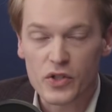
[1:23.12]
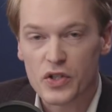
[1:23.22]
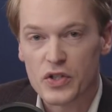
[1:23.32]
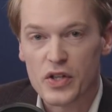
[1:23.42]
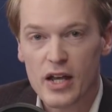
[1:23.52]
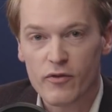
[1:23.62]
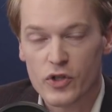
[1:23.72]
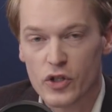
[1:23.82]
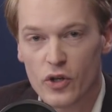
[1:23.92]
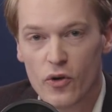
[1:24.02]
which is there for
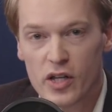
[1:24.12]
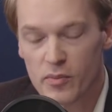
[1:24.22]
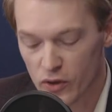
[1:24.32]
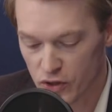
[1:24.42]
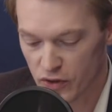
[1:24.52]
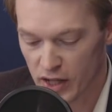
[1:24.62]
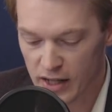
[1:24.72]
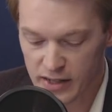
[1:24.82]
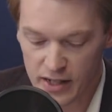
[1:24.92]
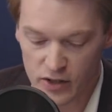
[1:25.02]
security because of the
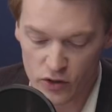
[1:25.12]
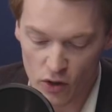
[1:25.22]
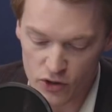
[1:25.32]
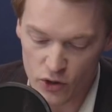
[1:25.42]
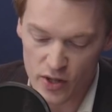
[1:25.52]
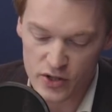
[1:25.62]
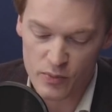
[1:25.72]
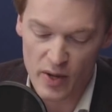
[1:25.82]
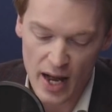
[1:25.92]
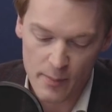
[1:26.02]
unintended
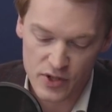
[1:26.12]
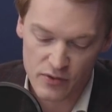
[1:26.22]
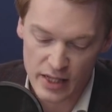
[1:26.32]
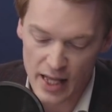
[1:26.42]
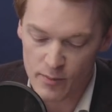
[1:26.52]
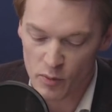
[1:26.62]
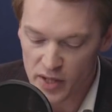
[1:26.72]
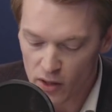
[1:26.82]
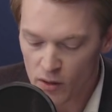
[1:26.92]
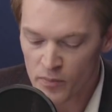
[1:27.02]
consequences, perhaps, of the Labor
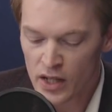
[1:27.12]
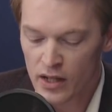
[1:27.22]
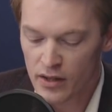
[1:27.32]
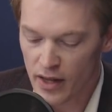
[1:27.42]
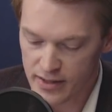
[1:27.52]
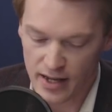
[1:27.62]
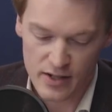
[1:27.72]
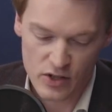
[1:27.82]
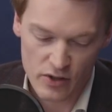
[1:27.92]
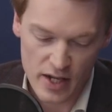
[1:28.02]
bill. They say
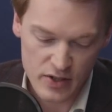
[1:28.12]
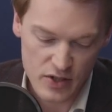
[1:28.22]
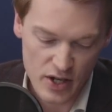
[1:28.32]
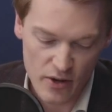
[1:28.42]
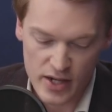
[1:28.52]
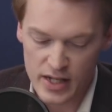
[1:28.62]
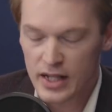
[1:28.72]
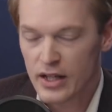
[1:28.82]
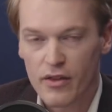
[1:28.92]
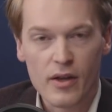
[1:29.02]
it's not necessary.
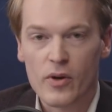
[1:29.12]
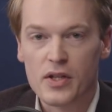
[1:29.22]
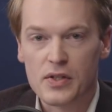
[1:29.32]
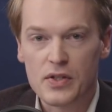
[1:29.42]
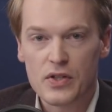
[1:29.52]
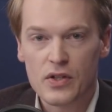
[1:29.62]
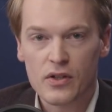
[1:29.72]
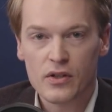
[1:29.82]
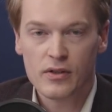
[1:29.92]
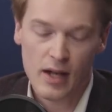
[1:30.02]
There is
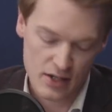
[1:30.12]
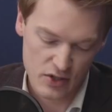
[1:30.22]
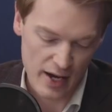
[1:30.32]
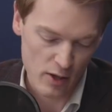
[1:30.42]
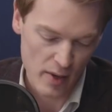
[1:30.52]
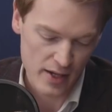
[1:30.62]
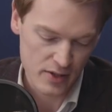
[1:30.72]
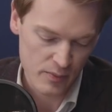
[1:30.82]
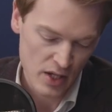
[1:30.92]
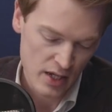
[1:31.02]
a
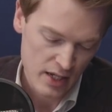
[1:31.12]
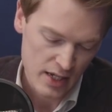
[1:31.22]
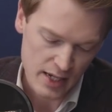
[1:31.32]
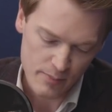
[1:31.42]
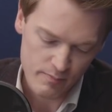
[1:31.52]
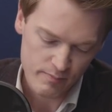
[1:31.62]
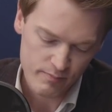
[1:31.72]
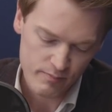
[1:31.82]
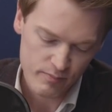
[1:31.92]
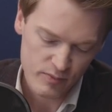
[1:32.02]
stalemate.
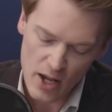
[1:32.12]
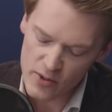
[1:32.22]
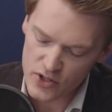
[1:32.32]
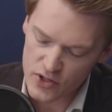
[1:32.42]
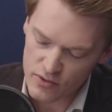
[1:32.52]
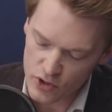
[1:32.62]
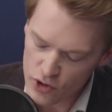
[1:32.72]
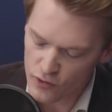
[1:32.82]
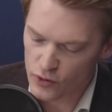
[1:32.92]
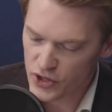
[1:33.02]
Now, it's
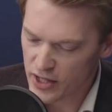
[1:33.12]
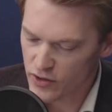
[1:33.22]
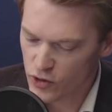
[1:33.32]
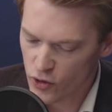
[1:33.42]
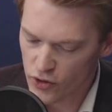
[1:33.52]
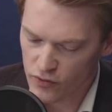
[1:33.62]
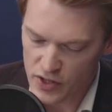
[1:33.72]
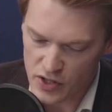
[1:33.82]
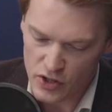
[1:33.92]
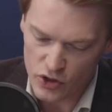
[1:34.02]
useful to get to the truth of
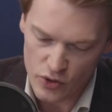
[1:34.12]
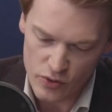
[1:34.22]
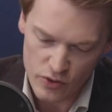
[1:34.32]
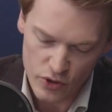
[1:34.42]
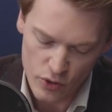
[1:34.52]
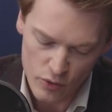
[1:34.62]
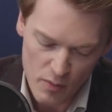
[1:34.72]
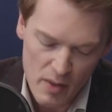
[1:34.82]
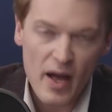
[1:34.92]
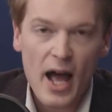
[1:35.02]
this issue to
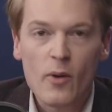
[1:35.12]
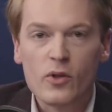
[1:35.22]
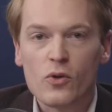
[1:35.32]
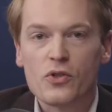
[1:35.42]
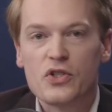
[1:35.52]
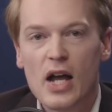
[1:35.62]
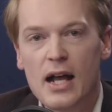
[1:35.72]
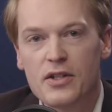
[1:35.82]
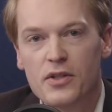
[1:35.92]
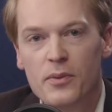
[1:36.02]
remember how it all
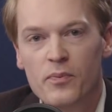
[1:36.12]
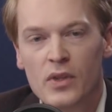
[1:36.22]
started.